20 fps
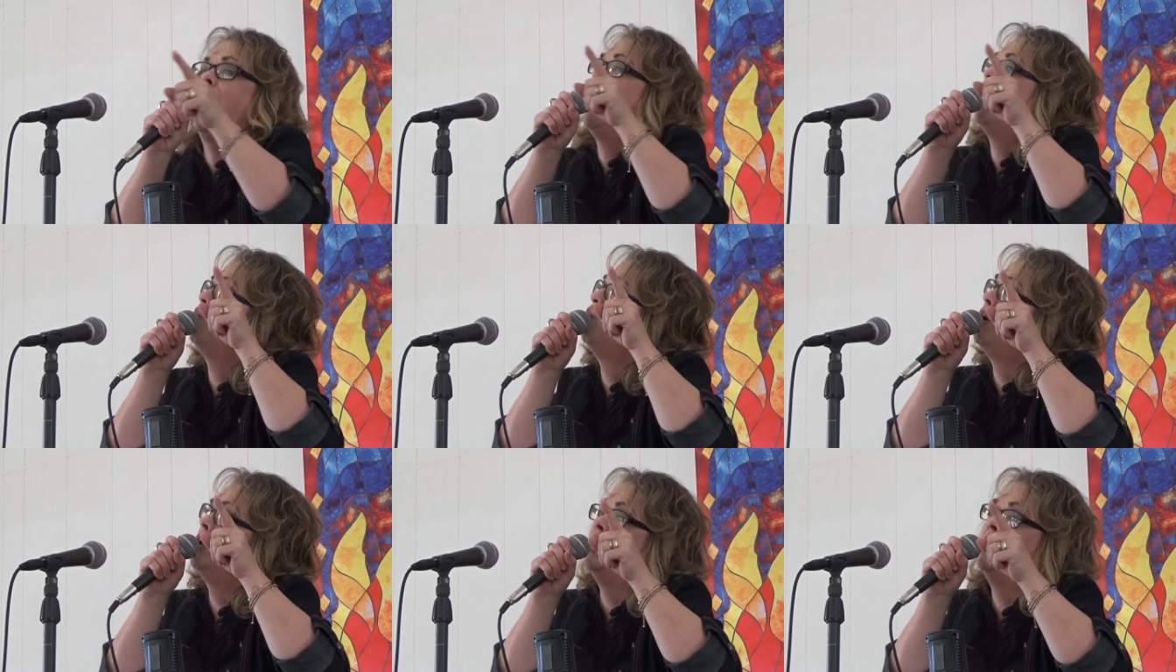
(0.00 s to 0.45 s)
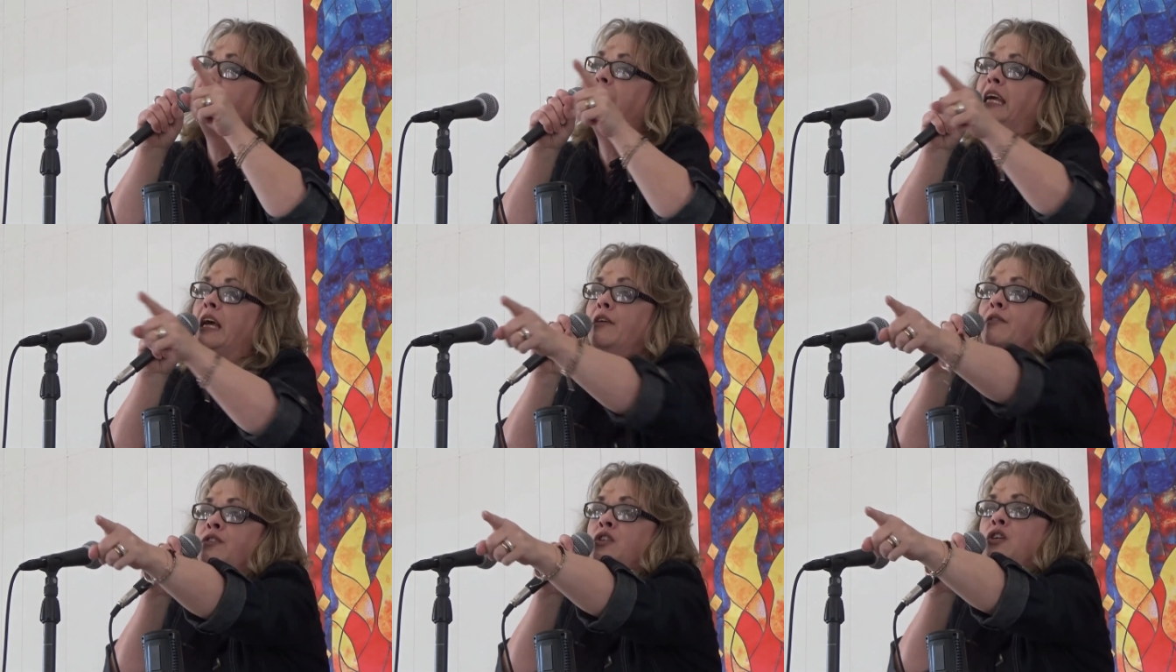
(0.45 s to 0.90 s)
I want to
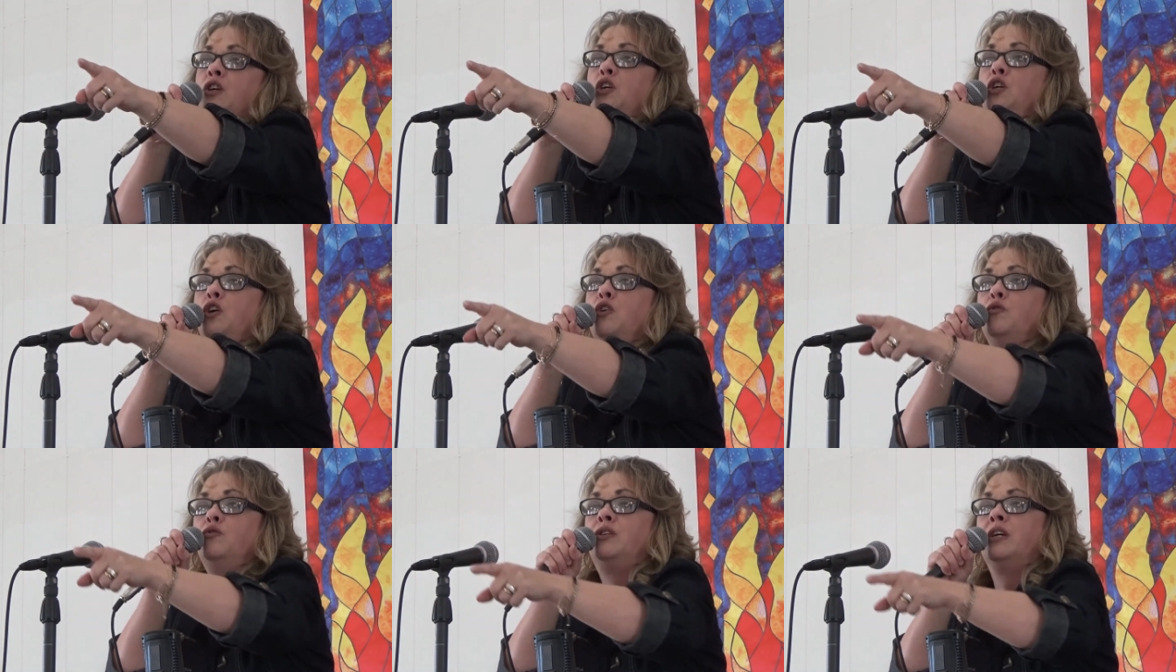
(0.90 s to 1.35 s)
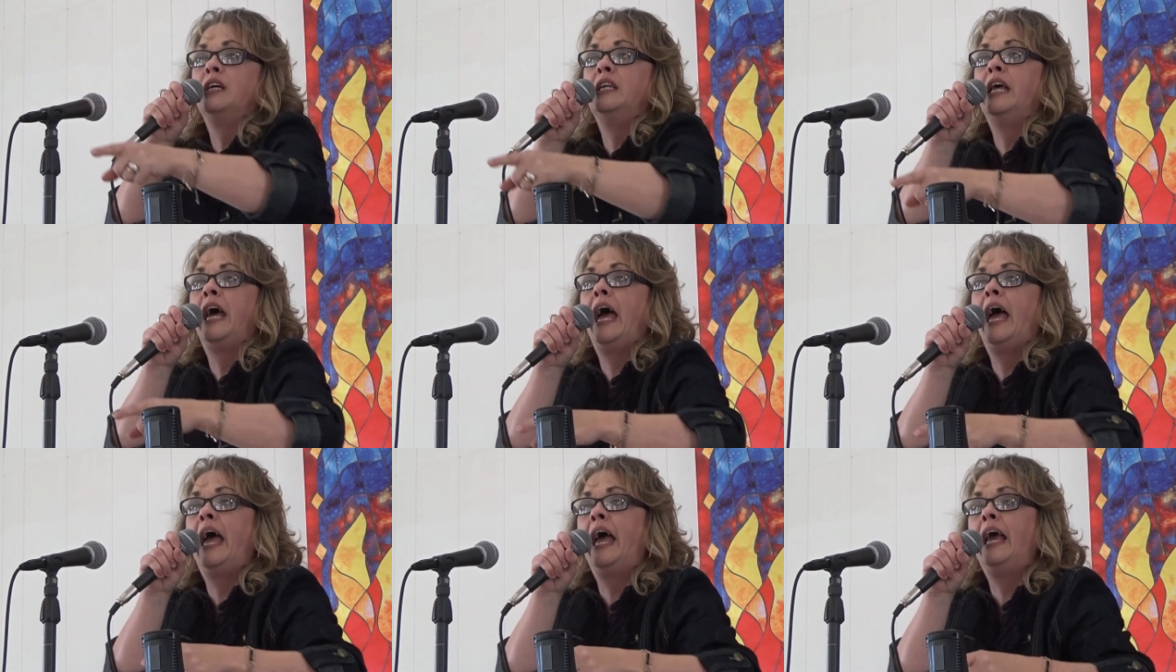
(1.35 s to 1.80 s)
give to you
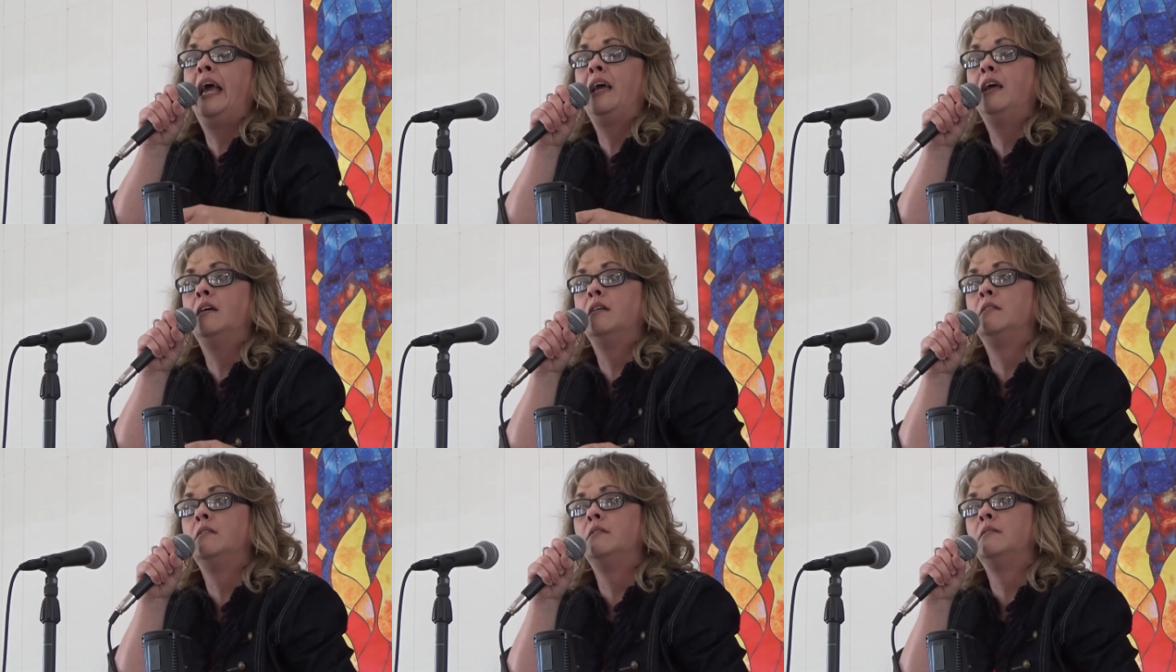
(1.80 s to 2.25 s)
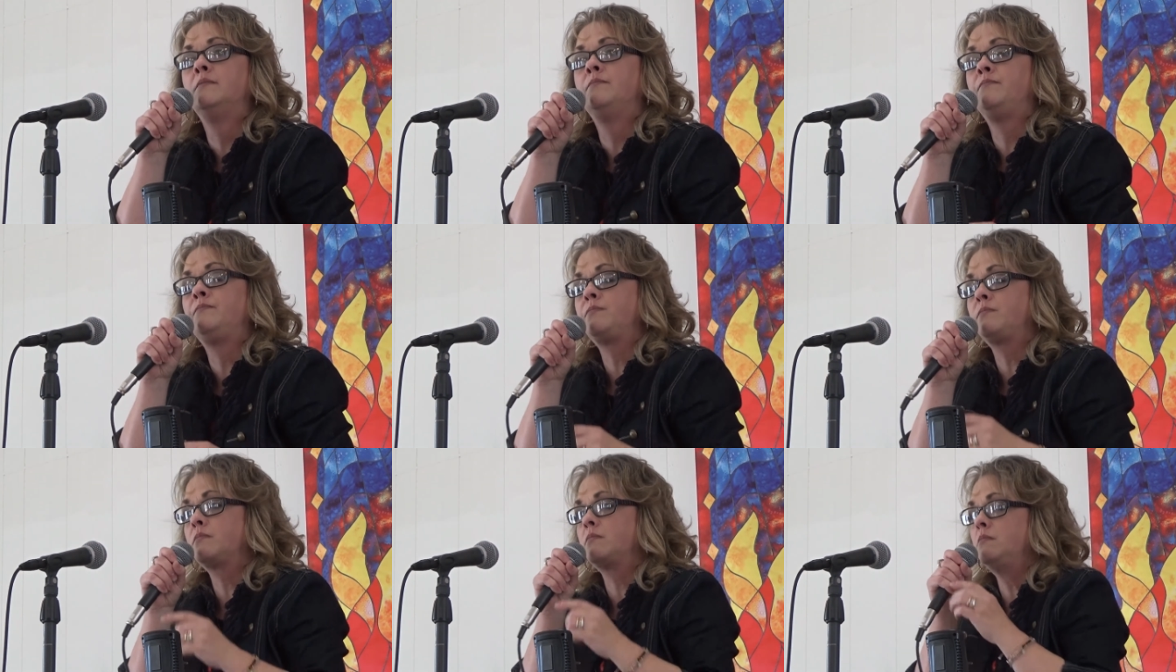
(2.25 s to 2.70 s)
today.
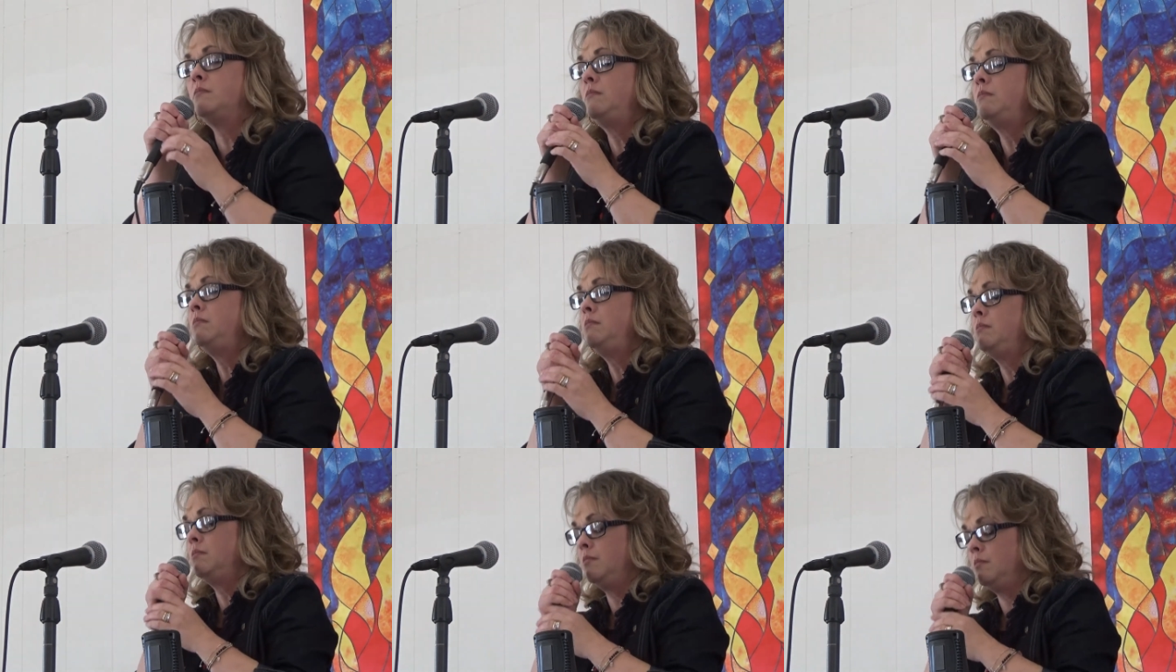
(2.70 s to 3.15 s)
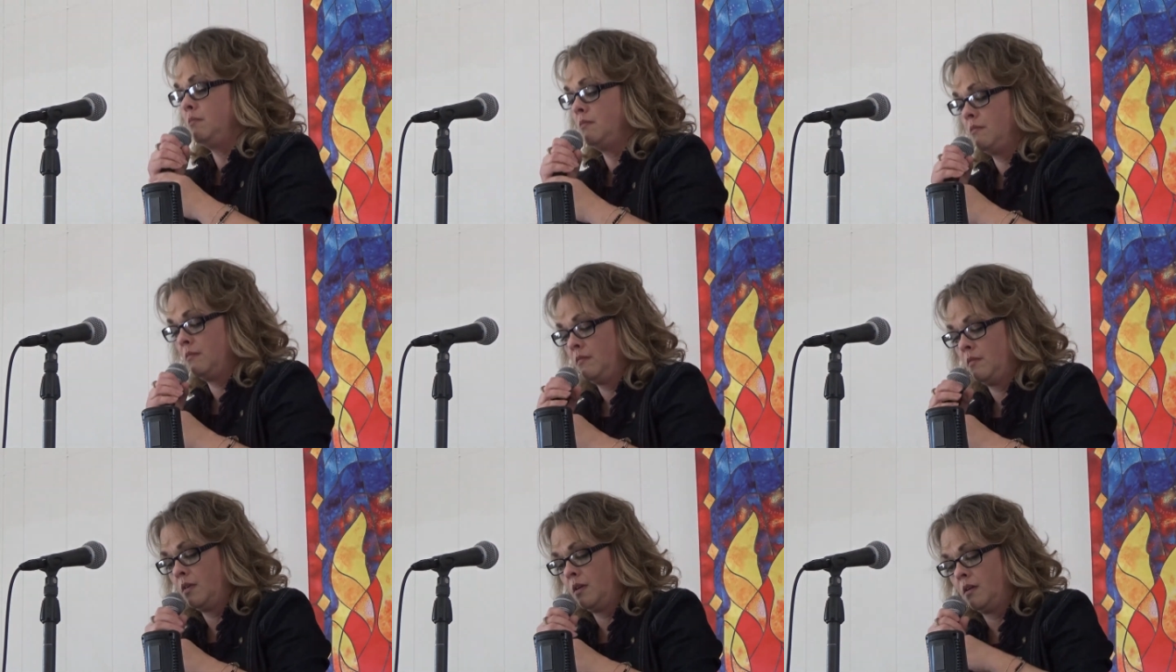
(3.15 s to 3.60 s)
Amen.
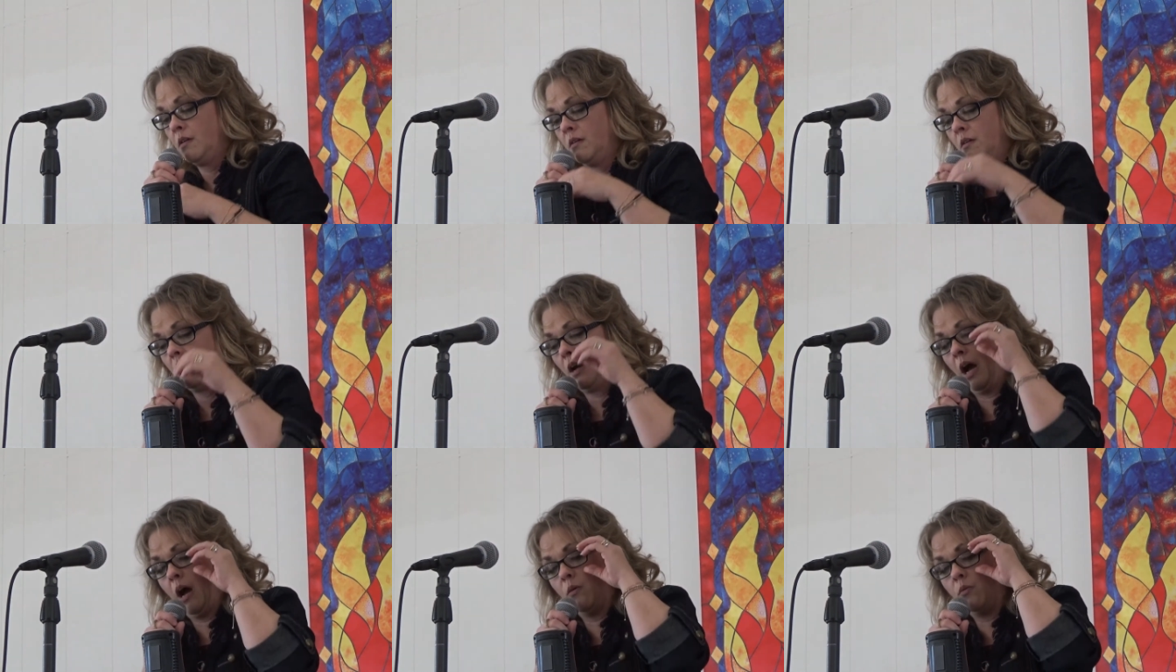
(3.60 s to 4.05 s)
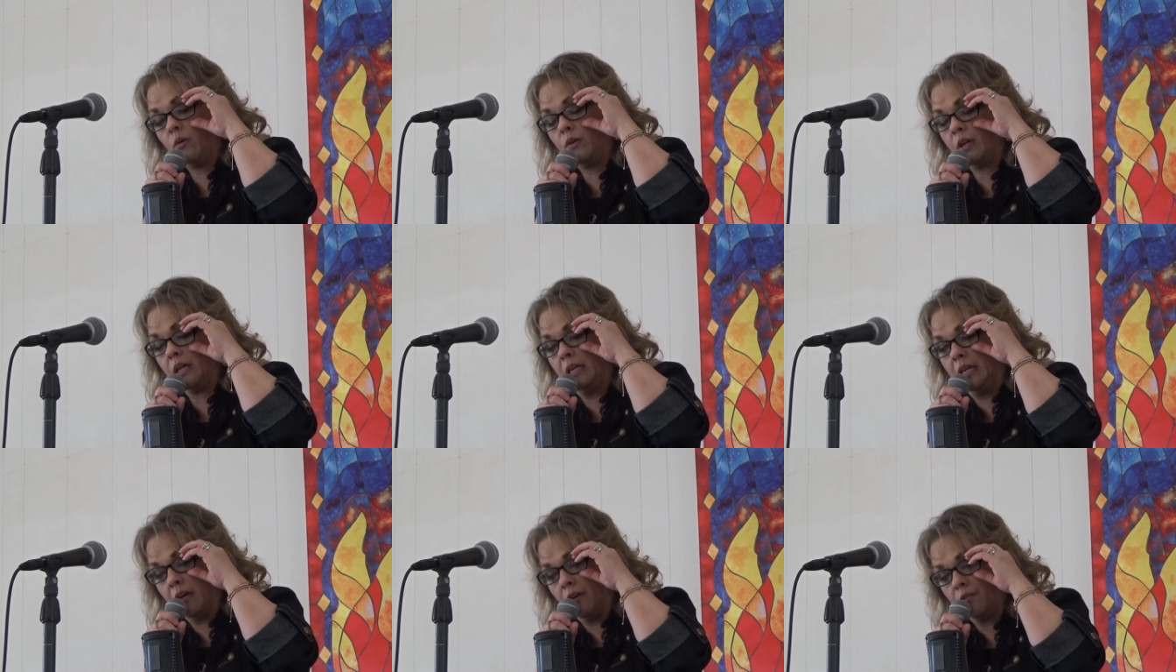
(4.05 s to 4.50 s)
I
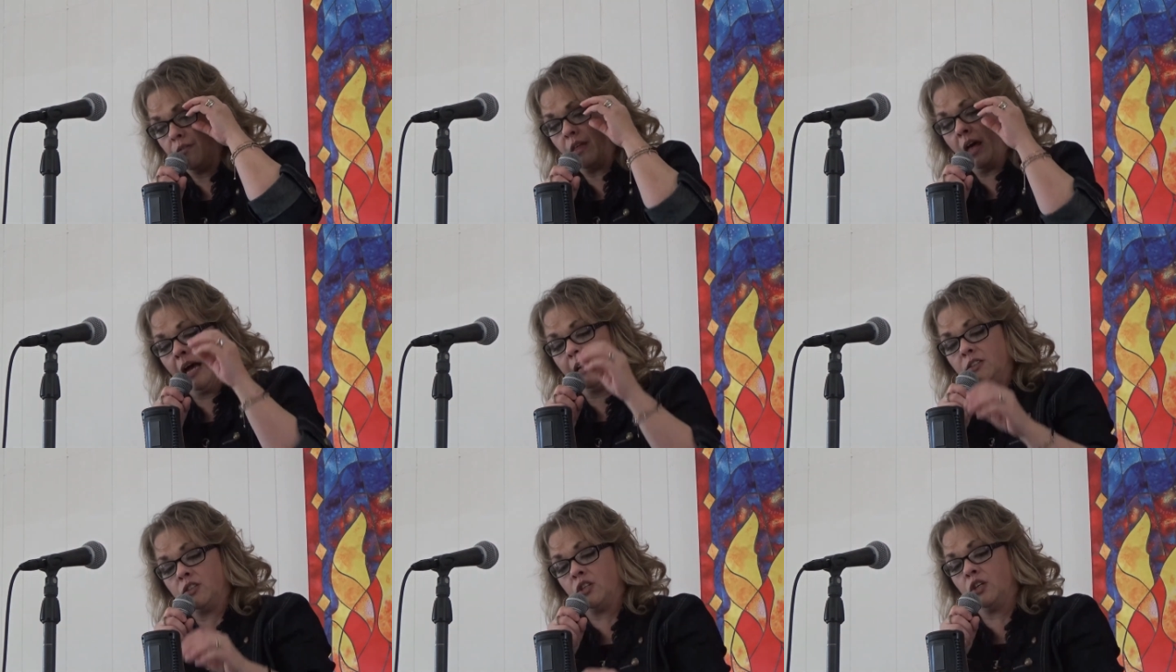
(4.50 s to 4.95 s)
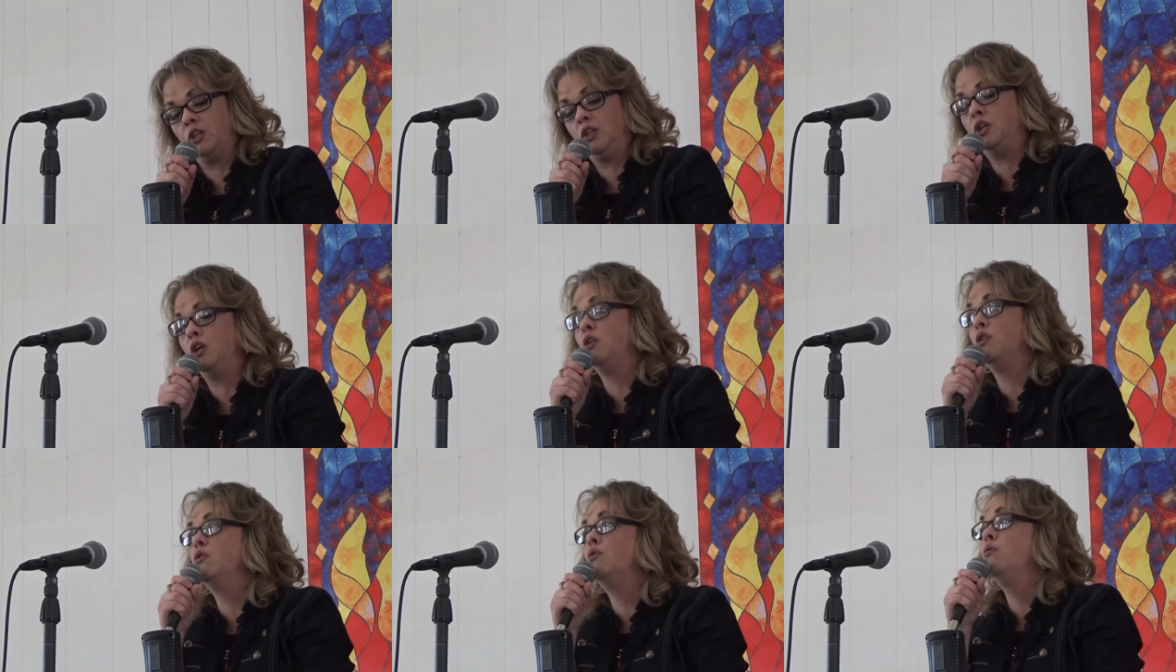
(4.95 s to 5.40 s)
want to give that to
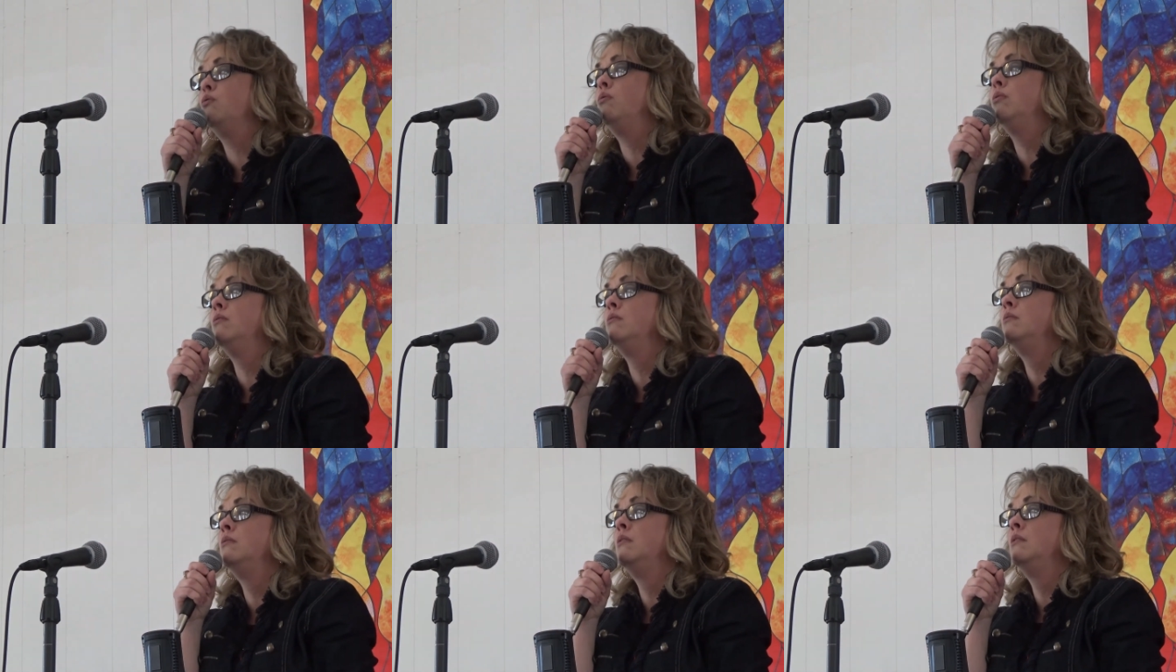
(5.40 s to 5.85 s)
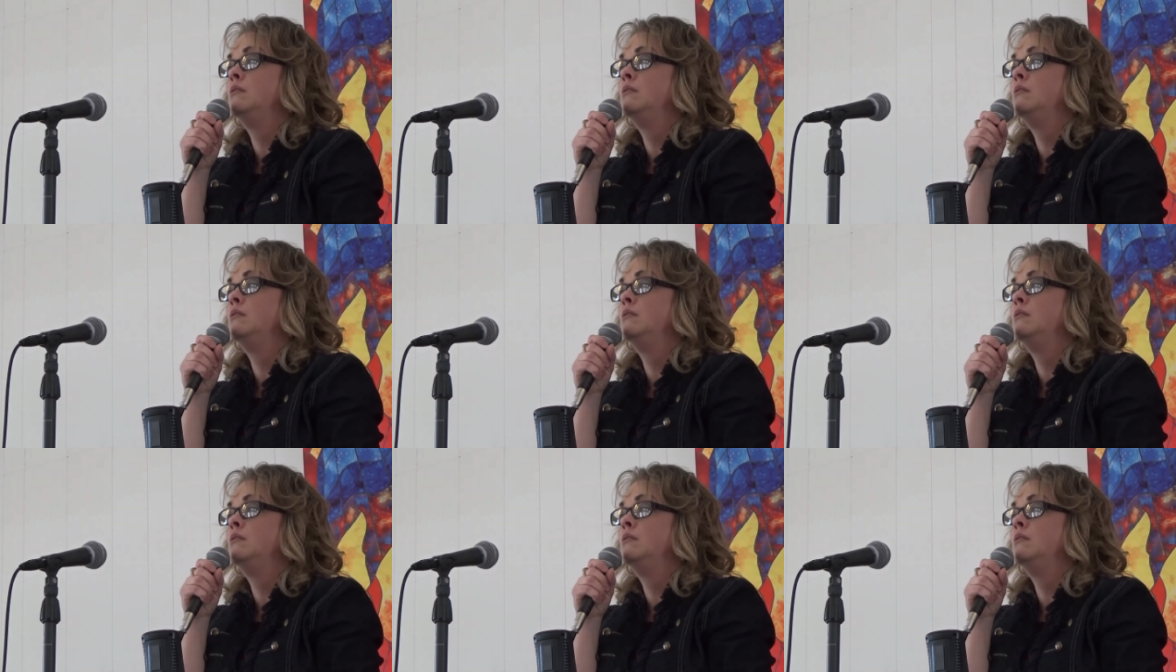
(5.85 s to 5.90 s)
you.